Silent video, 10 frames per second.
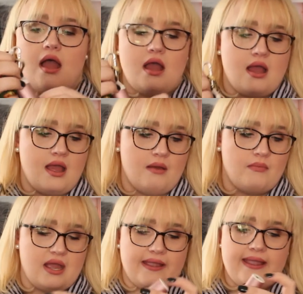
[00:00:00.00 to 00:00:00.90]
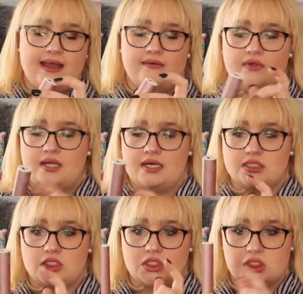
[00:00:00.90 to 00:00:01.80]
I have an
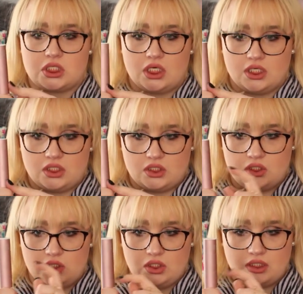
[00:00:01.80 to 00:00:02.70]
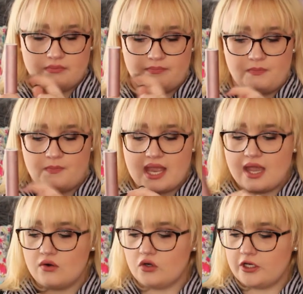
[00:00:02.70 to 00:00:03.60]
external
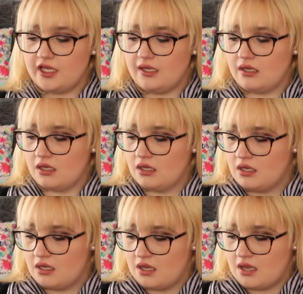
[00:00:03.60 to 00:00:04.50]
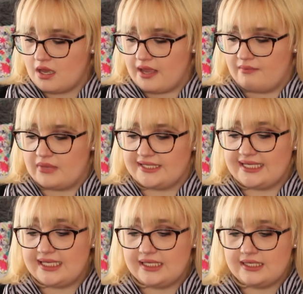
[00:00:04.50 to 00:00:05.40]
battery. I have my
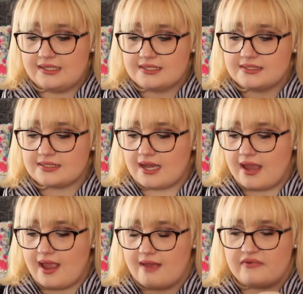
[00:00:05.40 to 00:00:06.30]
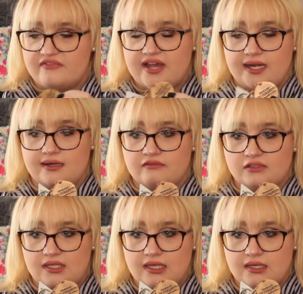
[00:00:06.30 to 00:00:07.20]
keys. I have a Finding
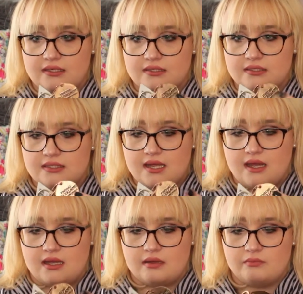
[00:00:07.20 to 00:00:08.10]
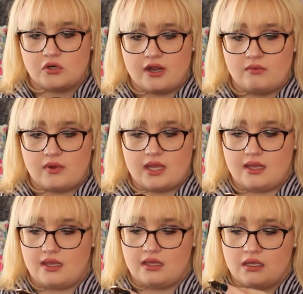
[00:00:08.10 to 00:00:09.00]
Neverland
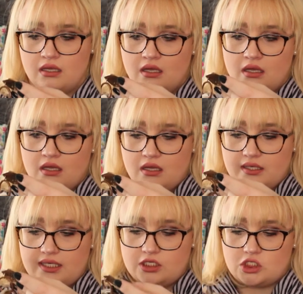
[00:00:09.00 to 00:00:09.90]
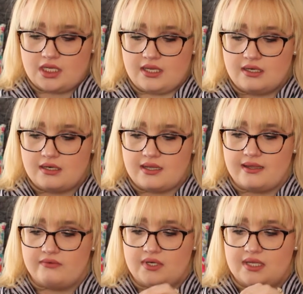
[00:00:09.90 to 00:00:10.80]
Broadway keychain. I
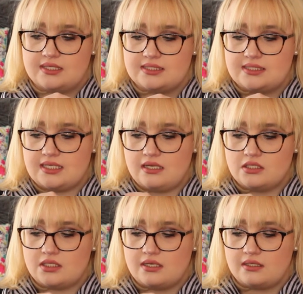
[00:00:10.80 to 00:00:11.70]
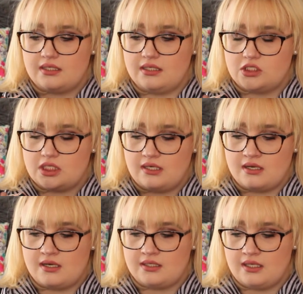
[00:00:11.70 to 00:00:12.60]
have an Anastasia keychain
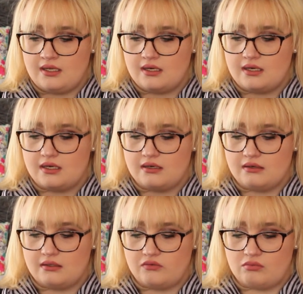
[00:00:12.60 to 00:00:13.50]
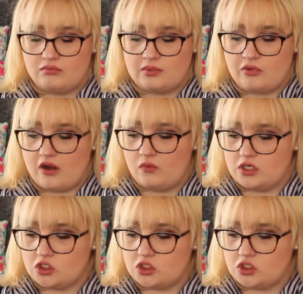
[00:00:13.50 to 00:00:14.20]
on here from the Broadway